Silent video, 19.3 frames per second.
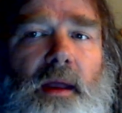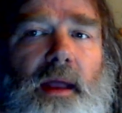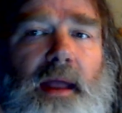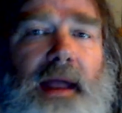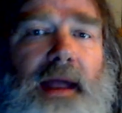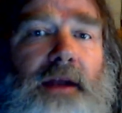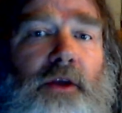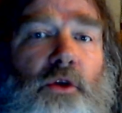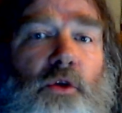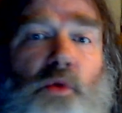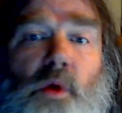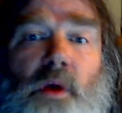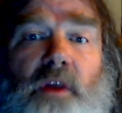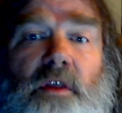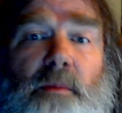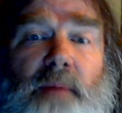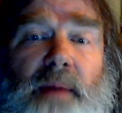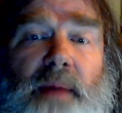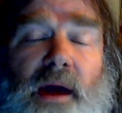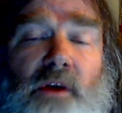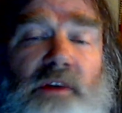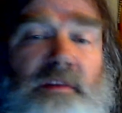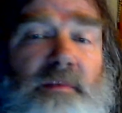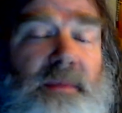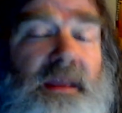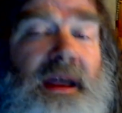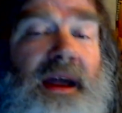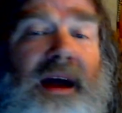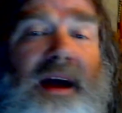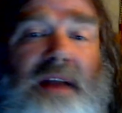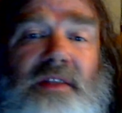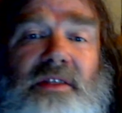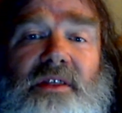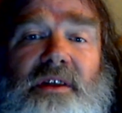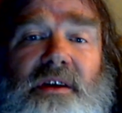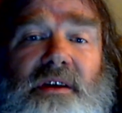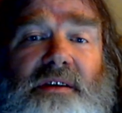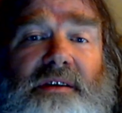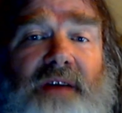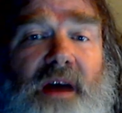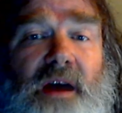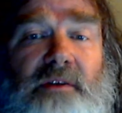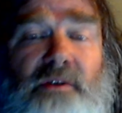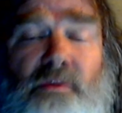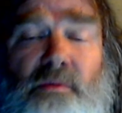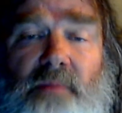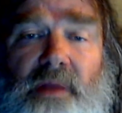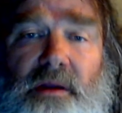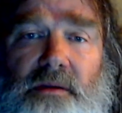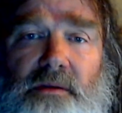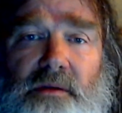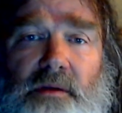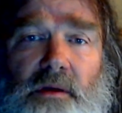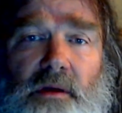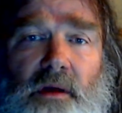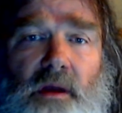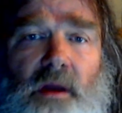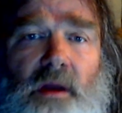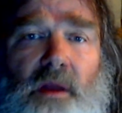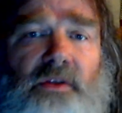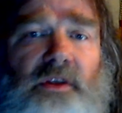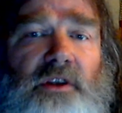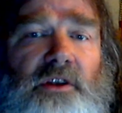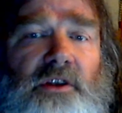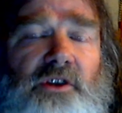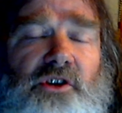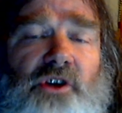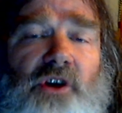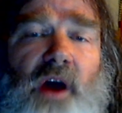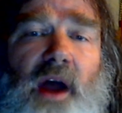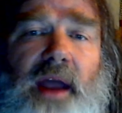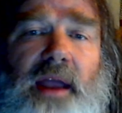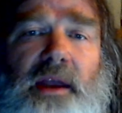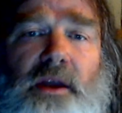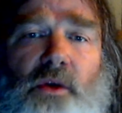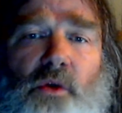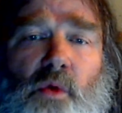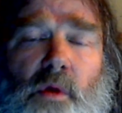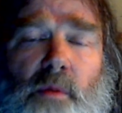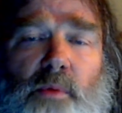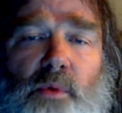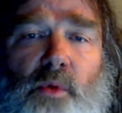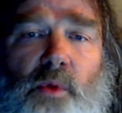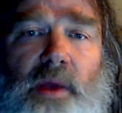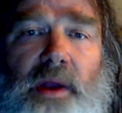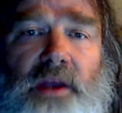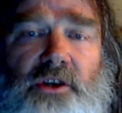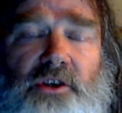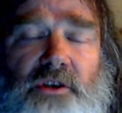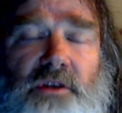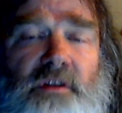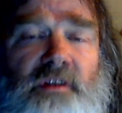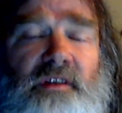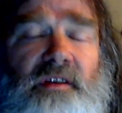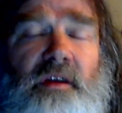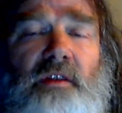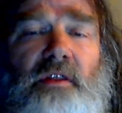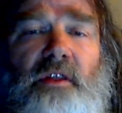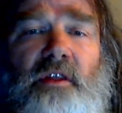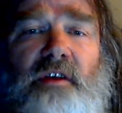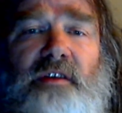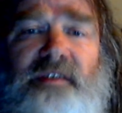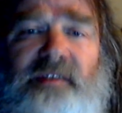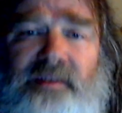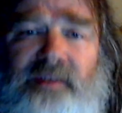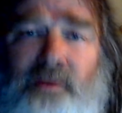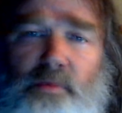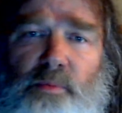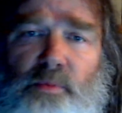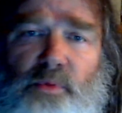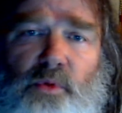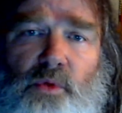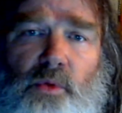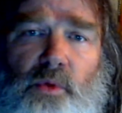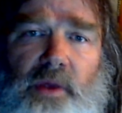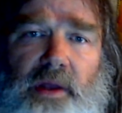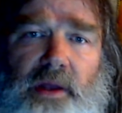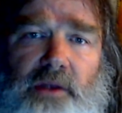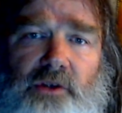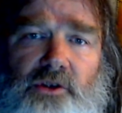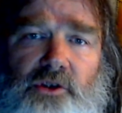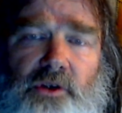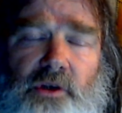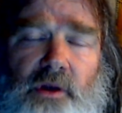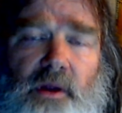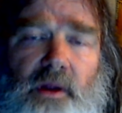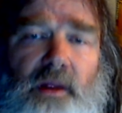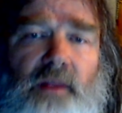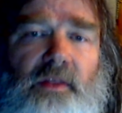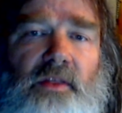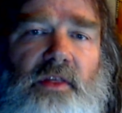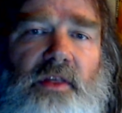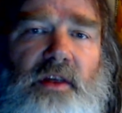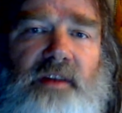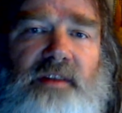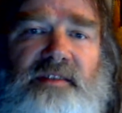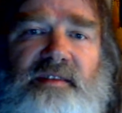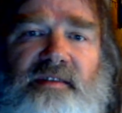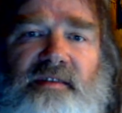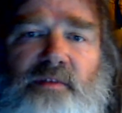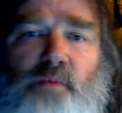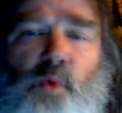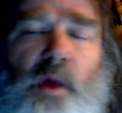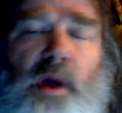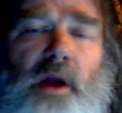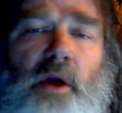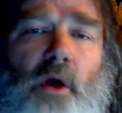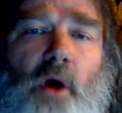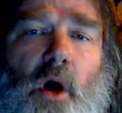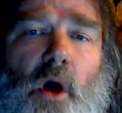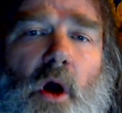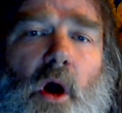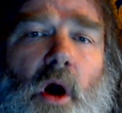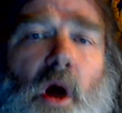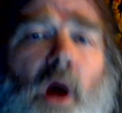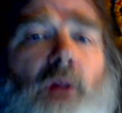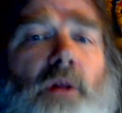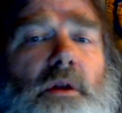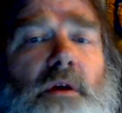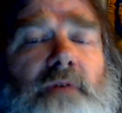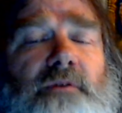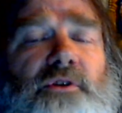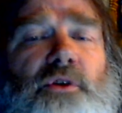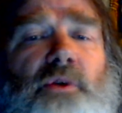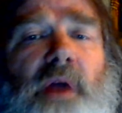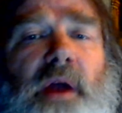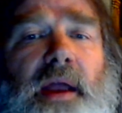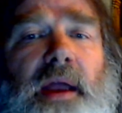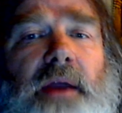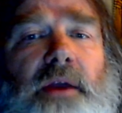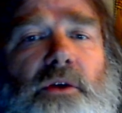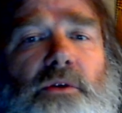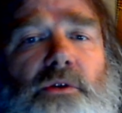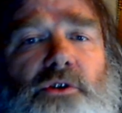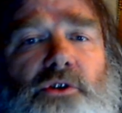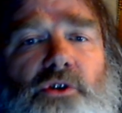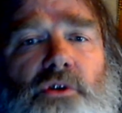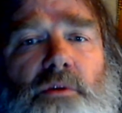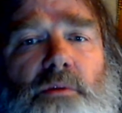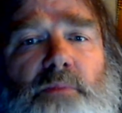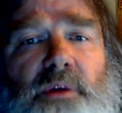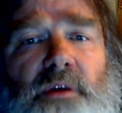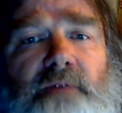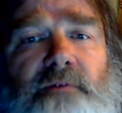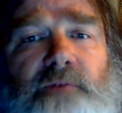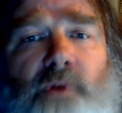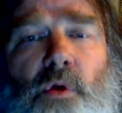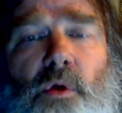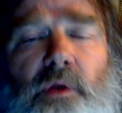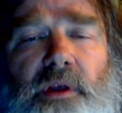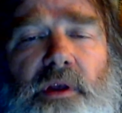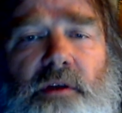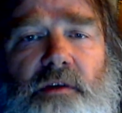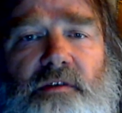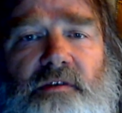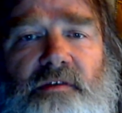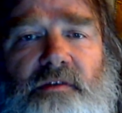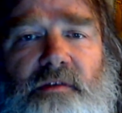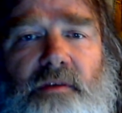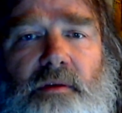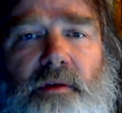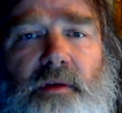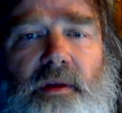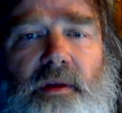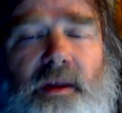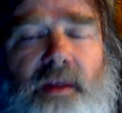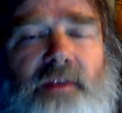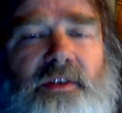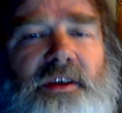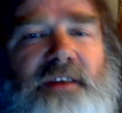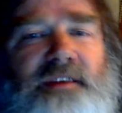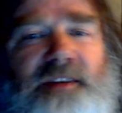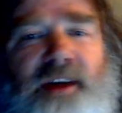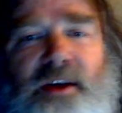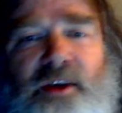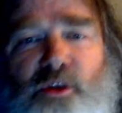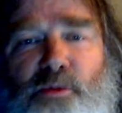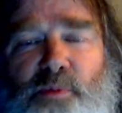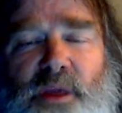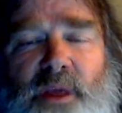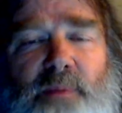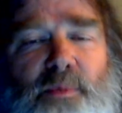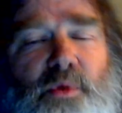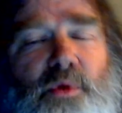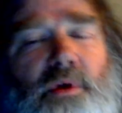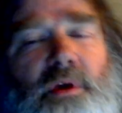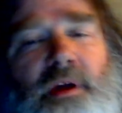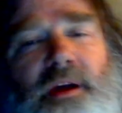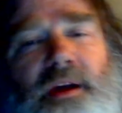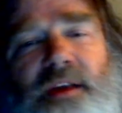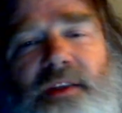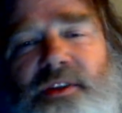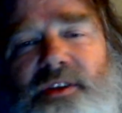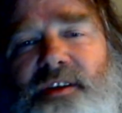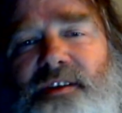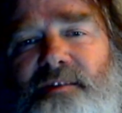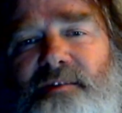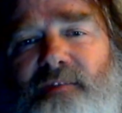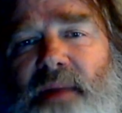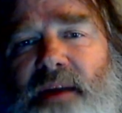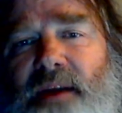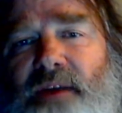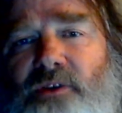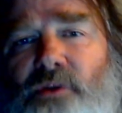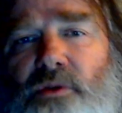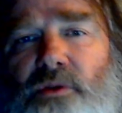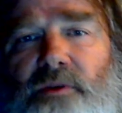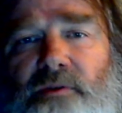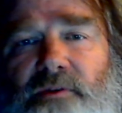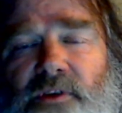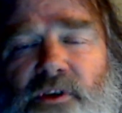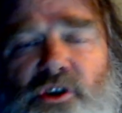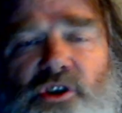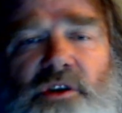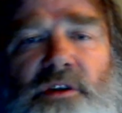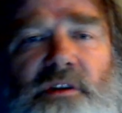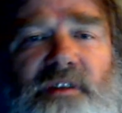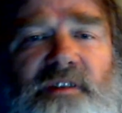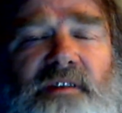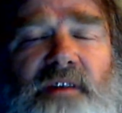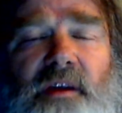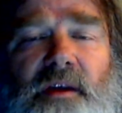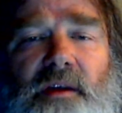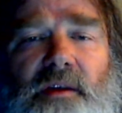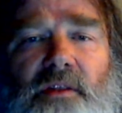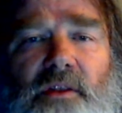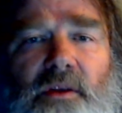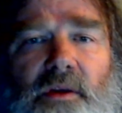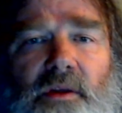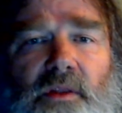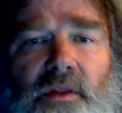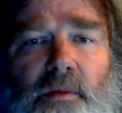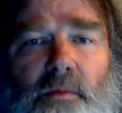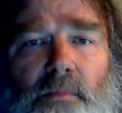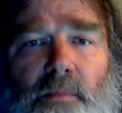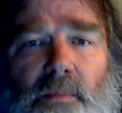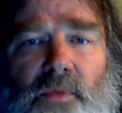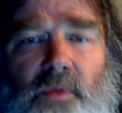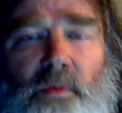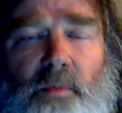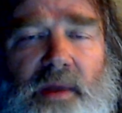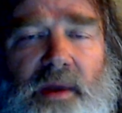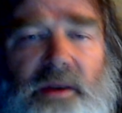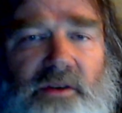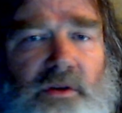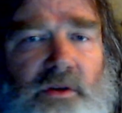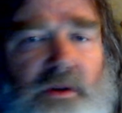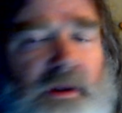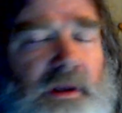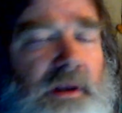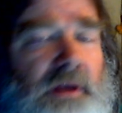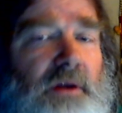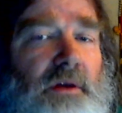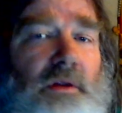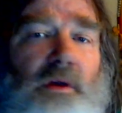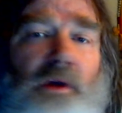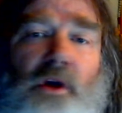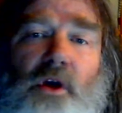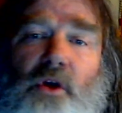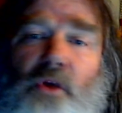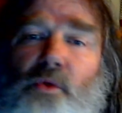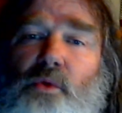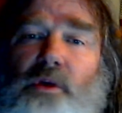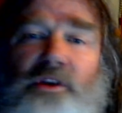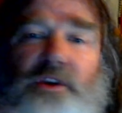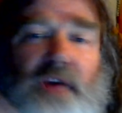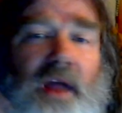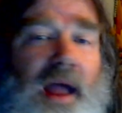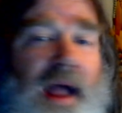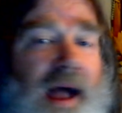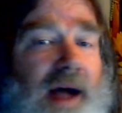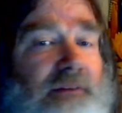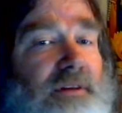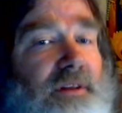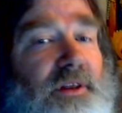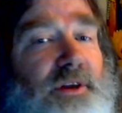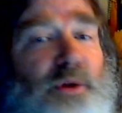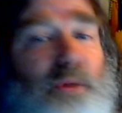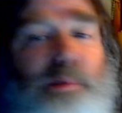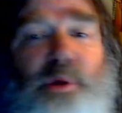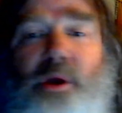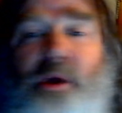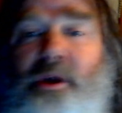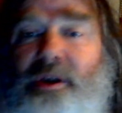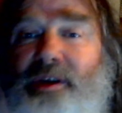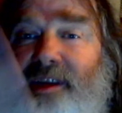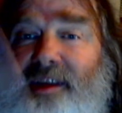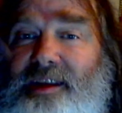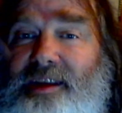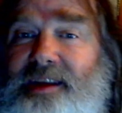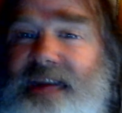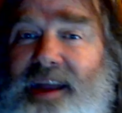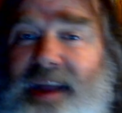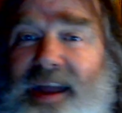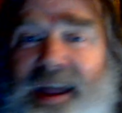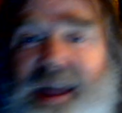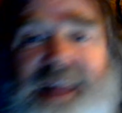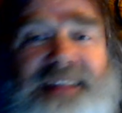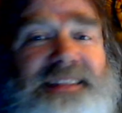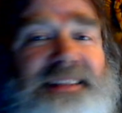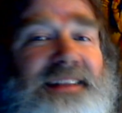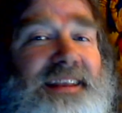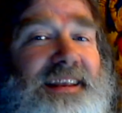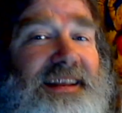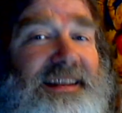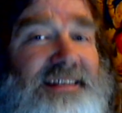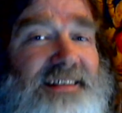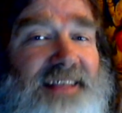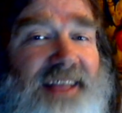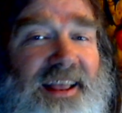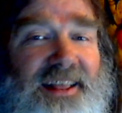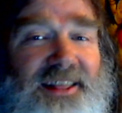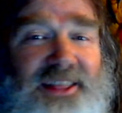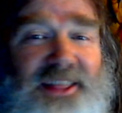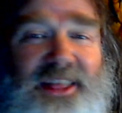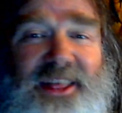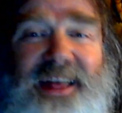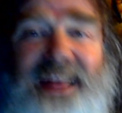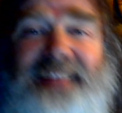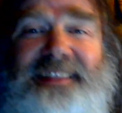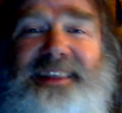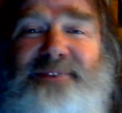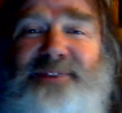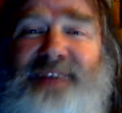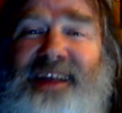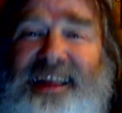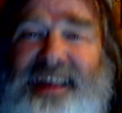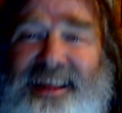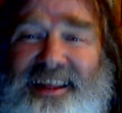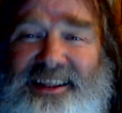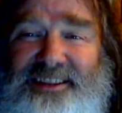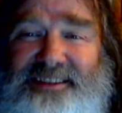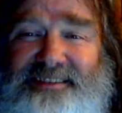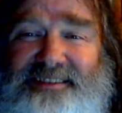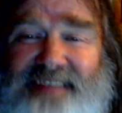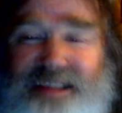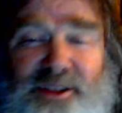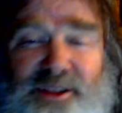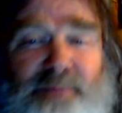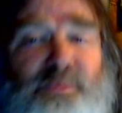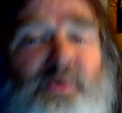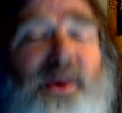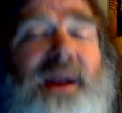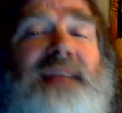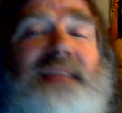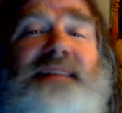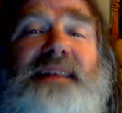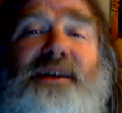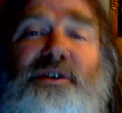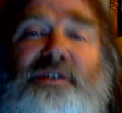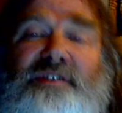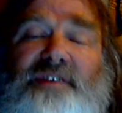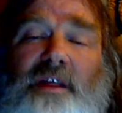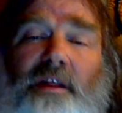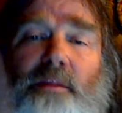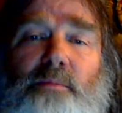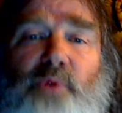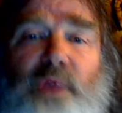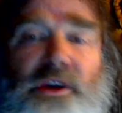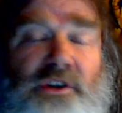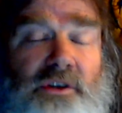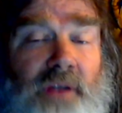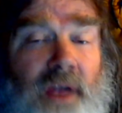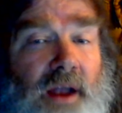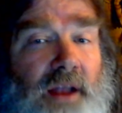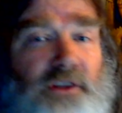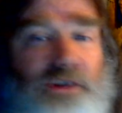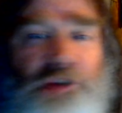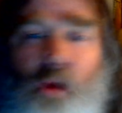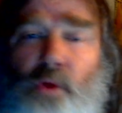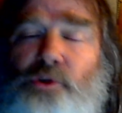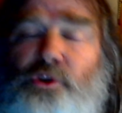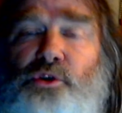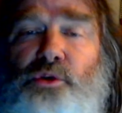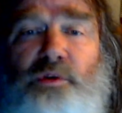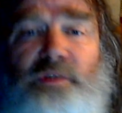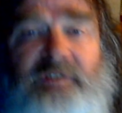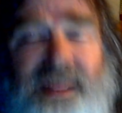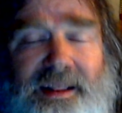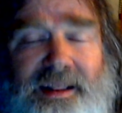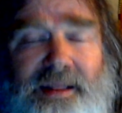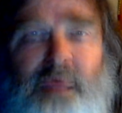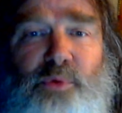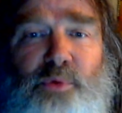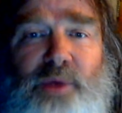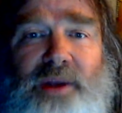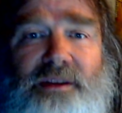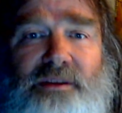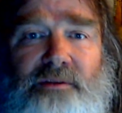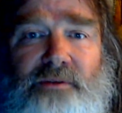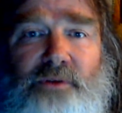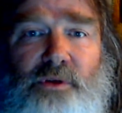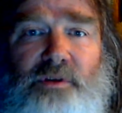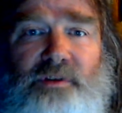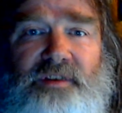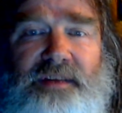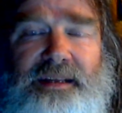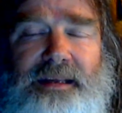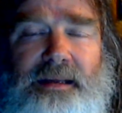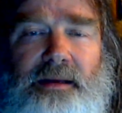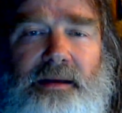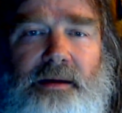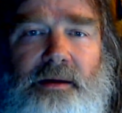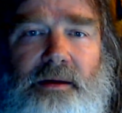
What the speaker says: And who are the powers that be? The government, the giant corporations, the super rich. This is where all of your anger should be focused. These other people, these mental deficients, the mentally ill, we have a little party and let them celebrate their celebration. Don't you celebrate diversity?